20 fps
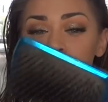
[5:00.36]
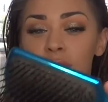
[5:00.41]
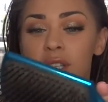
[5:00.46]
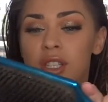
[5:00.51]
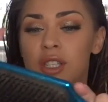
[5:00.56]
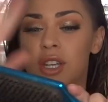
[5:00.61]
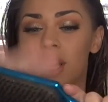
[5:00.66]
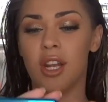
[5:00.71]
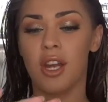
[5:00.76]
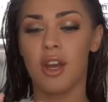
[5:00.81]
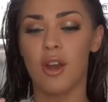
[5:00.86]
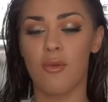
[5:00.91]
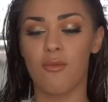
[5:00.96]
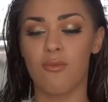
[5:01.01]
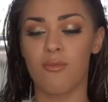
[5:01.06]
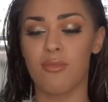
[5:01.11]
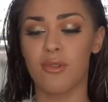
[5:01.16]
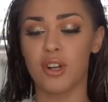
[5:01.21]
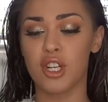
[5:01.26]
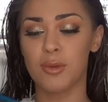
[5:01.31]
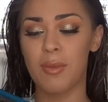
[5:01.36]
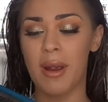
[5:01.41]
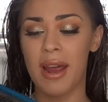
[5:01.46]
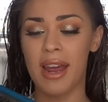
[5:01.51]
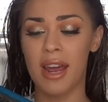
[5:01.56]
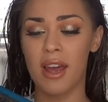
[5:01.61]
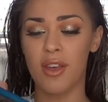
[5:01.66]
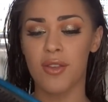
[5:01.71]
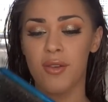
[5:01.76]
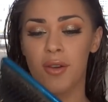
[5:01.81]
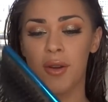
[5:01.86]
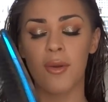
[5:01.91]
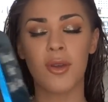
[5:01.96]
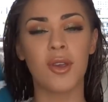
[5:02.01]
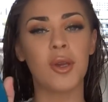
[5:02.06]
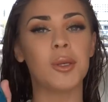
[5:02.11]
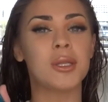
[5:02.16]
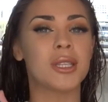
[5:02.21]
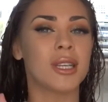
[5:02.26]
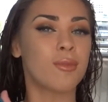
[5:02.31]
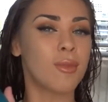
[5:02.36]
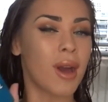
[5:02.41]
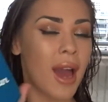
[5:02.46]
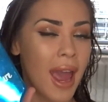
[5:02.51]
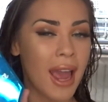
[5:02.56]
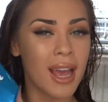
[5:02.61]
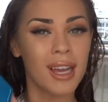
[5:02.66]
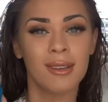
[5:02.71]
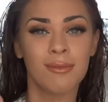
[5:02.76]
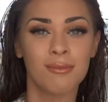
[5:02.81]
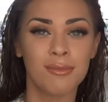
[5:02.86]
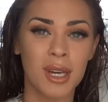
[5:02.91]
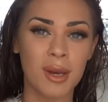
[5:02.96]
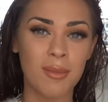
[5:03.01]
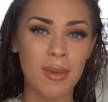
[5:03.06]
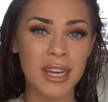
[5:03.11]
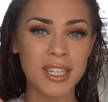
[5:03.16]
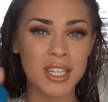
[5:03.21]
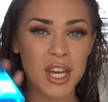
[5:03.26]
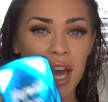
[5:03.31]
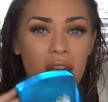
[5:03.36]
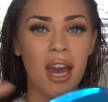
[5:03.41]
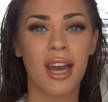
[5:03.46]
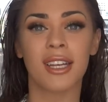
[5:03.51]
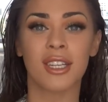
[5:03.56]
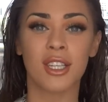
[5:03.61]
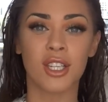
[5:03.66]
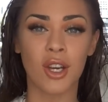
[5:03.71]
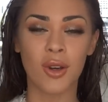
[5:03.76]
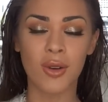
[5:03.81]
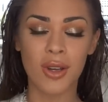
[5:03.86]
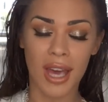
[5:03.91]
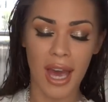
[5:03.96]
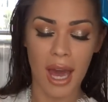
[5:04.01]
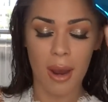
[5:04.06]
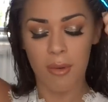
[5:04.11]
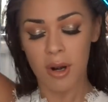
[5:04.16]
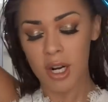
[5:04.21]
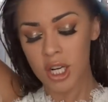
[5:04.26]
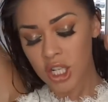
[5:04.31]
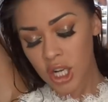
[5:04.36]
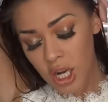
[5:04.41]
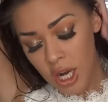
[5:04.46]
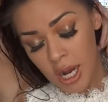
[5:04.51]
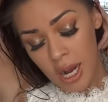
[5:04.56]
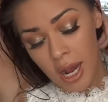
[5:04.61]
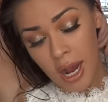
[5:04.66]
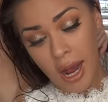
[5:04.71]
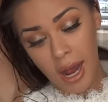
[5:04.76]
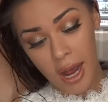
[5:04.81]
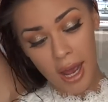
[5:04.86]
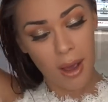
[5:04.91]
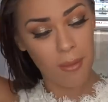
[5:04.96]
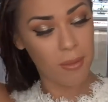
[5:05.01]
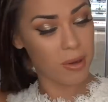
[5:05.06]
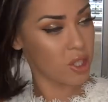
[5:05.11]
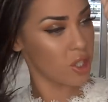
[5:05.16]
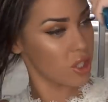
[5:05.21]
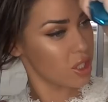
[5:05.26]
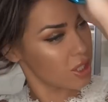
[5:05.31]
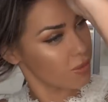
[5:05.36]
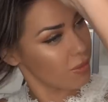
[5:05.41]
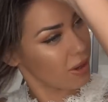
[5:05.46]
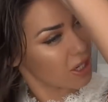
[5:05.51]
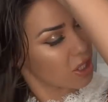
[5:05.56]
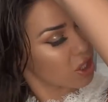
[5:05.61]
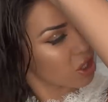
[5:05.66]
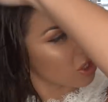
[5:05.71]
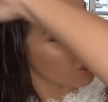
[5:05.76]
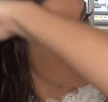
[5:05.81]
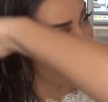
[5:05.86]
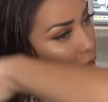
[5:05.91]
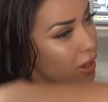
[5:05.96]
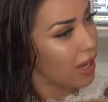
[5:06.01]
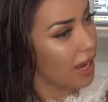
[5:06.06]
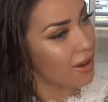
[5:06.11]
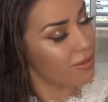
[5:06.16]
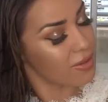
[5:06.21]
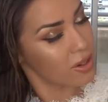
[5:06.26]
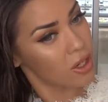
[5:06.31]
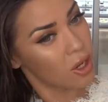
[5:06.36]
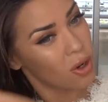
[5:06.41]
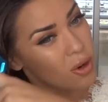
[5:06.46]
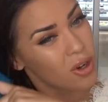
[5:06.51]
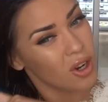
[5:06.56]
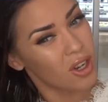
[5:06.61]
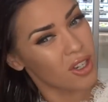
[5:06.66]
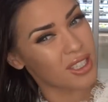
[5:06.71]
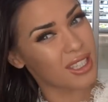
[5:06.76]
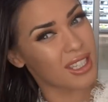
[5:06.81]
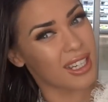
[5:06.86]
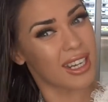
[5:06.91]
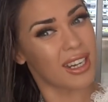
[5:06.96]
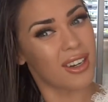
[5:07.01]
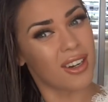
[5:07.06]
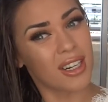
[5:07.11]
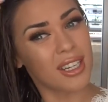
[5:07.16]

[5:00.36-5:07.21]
I'm just gonna brush my hair through using my mermaid hair don't care brush, just to make sure that we have no knots in it.